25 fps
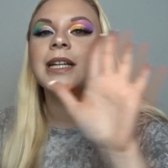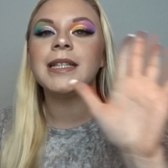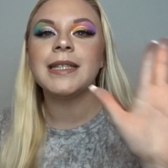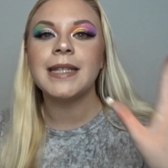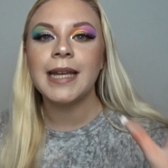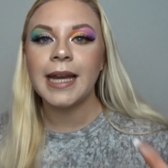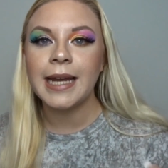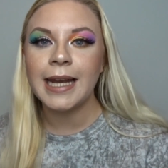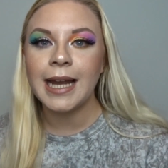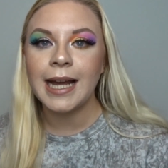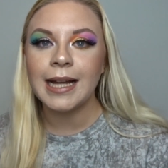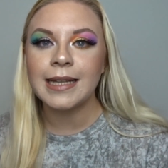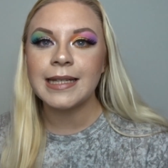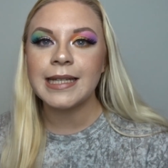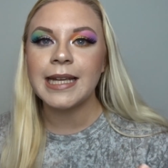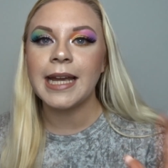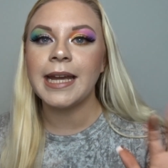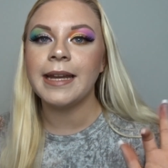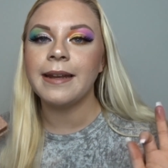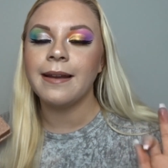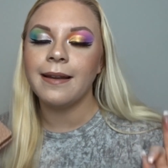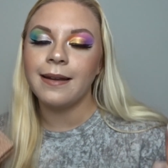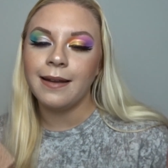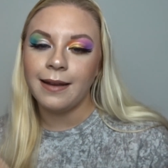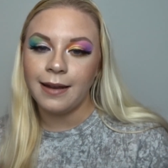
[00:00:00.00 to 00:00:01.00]
10 out of
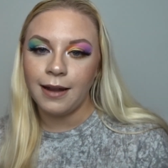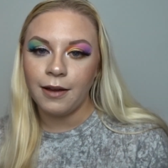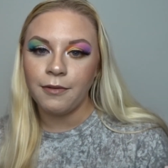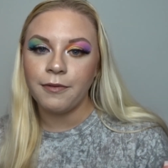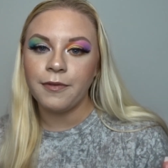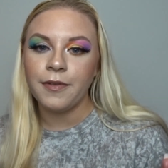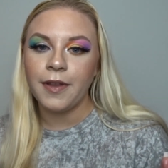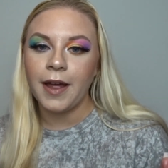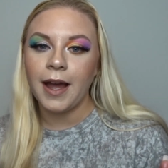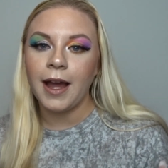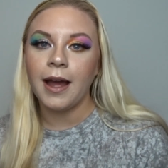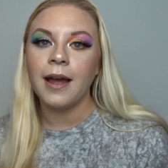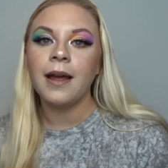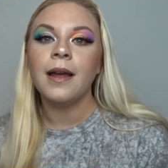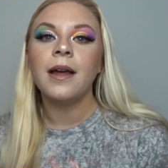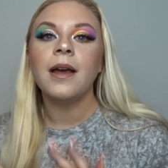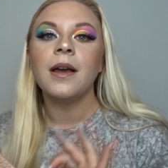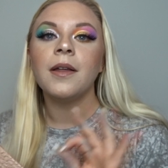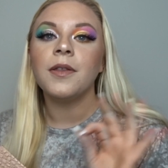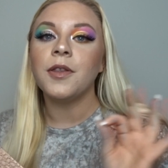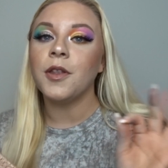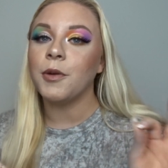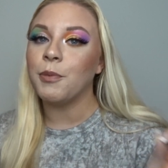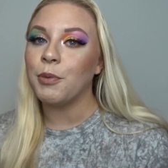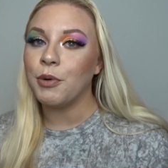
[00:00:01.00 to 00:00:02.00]
10. Love that.
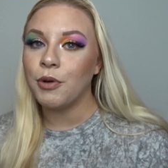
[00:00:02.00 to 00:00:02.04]
The